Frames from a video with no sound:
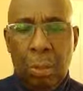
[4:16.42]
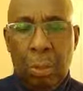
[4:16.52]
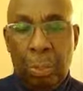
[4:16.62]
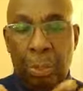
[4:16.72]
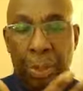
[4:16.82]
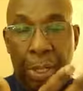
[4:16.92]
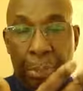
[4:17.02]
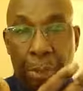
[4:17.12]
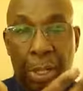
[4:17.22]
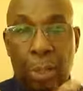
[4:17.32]
will
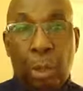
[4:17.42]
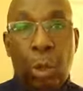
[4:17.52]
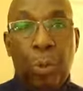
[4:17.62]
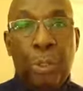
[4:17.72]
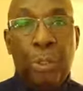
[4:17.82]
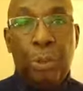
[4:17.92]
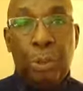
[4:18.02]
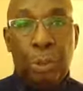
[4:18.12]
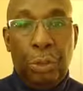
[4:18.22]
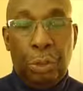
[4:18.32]
bring glory to
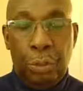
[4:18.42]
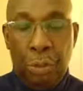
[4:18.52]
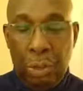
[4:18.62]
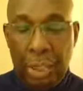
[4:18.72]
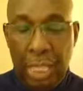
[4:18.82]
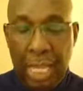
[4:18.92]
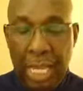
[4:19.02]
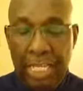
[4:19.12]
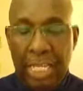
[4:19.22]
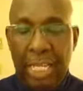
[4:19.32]
you
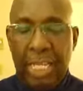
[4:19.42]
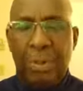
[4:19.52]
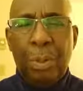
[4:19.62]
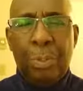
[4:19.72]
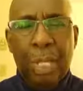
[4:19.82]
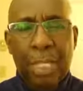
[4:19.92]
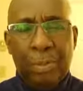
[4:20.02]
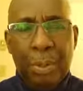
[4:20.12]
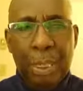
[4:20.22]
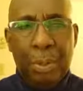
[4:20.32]
and that it will
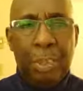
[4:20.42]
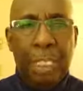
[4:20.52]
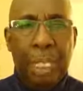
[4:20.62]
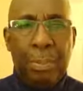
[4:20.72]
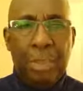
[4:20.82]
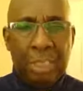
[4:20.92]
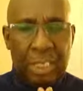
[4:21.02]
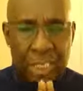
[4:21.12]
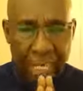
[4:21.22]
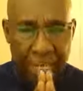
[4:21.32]
bless people that they'll be
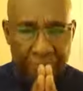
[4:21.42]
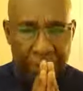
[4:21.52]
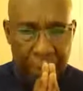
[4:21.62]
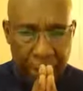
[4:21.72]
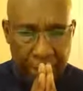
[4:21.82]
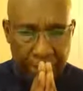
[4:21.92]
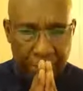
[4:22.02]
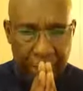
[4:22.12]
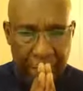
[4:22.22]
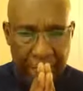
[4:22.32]
saved,
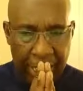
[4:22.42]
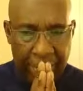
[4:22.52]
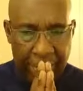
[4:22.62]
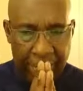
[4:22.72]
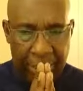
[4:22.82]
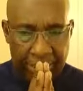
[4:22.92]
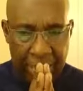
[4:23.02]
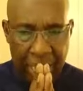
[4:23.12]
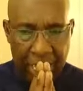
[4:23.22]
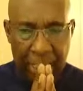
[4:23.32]
delivered, and
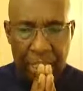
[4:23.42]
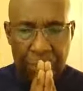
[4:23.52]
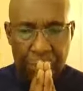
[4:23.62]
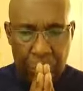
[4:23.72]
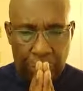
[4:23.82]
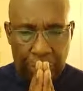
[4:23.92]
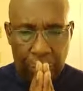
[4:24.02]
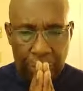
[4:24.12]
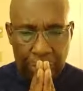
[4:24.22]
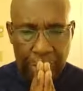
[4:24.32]
set free.
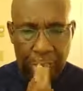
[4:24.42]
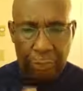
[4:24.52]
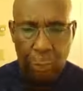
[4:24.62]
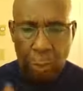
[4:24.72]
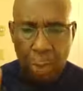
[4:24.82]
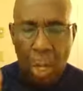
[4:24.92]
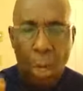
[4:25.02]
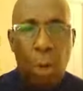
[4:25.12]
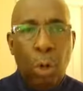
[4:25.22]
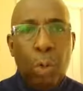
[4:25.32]
We thank you for it.
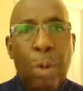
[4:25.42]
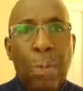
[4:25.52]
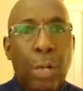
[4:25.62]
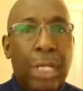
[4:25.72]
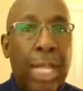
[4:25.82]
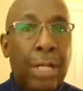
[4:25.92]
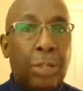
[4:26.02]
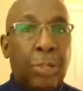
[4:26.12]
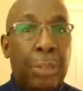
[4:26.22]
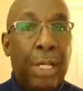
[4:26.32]
Oh, one more
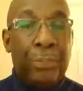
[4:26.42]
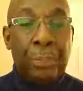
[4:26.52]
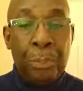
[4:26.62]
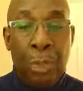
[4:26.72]
announcement.